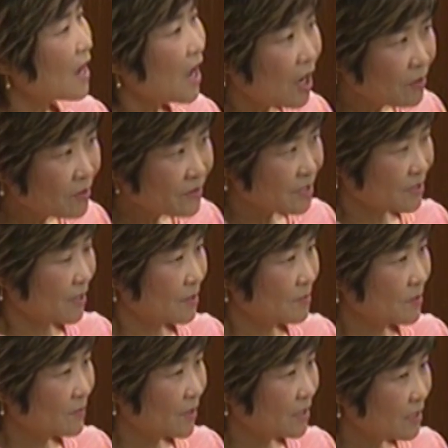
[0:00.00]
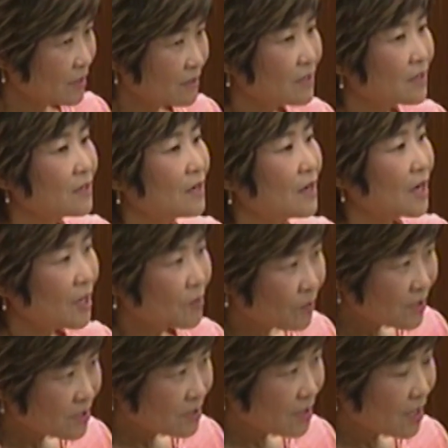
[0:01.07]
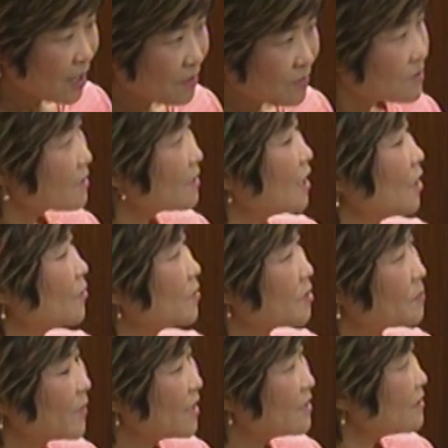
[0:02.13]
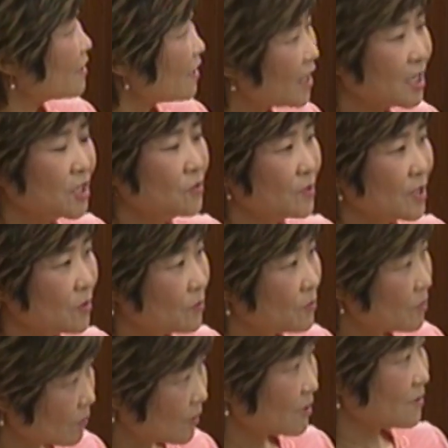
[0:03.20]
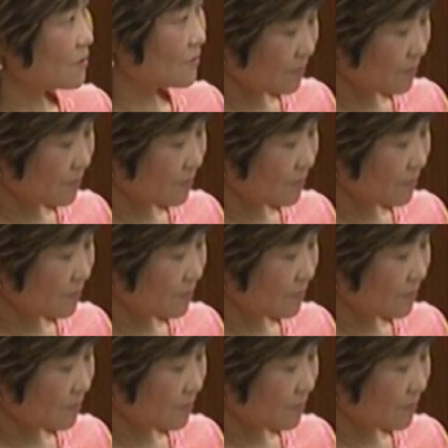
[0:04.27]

our retirement money. I want it out, I will spend it any way we want.